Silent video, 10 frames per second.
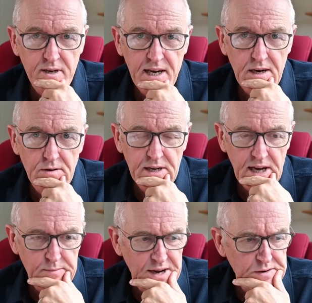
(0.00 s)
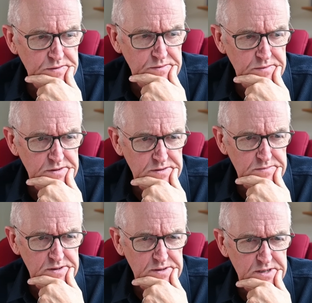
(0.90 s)
UK only came out.
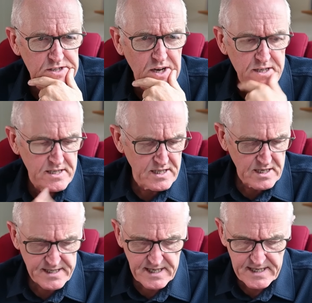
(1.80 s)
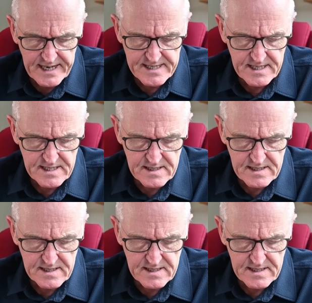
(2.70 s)
It started in the 1980s,